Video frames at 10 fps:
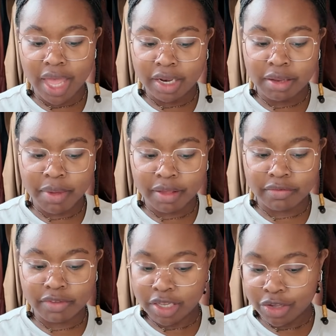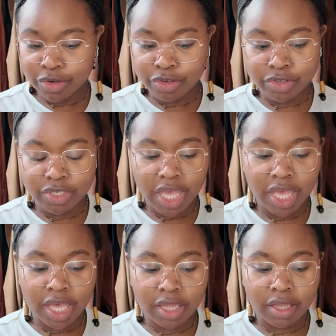edit my videos
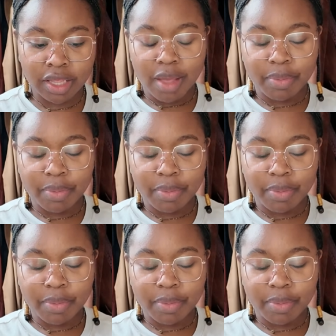and